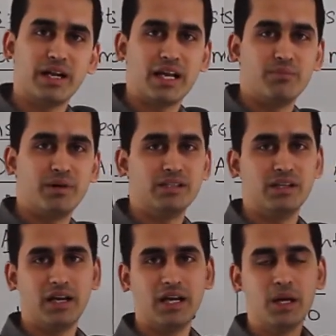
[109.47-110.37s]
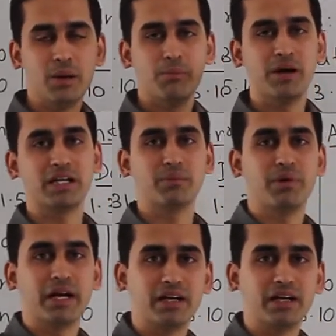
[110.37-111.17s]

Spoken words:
can be easily multiplied.